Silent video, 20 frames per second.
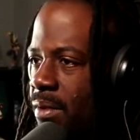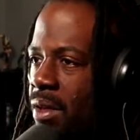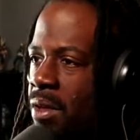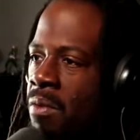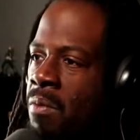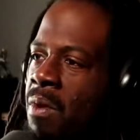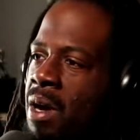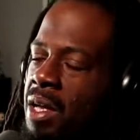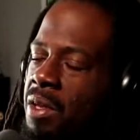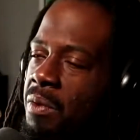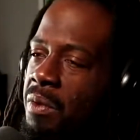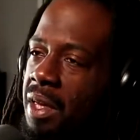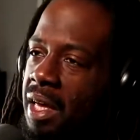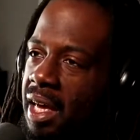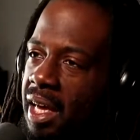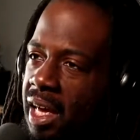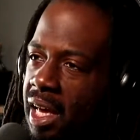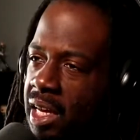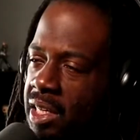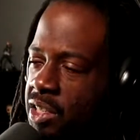Why do the
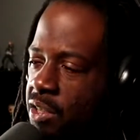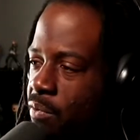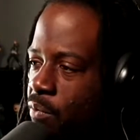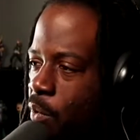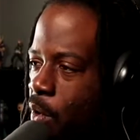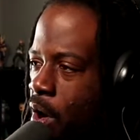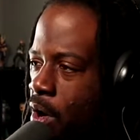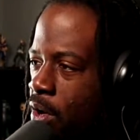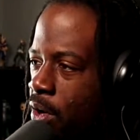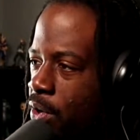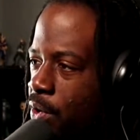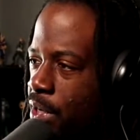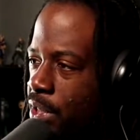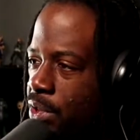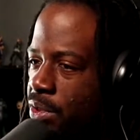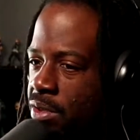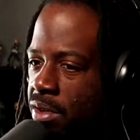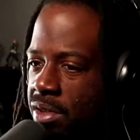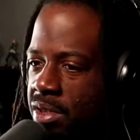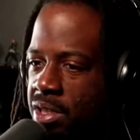eggs of water creatures
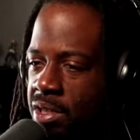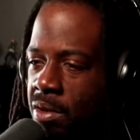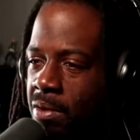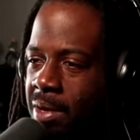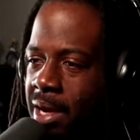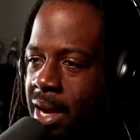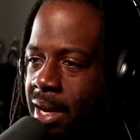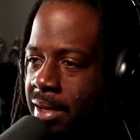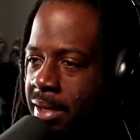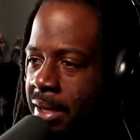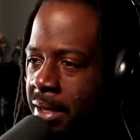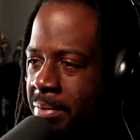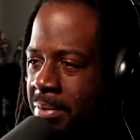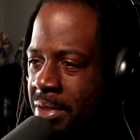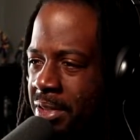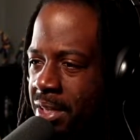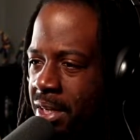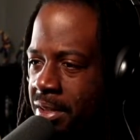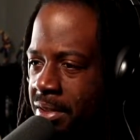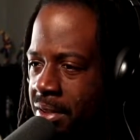look so goddamn
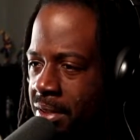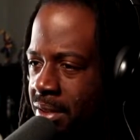disgusting?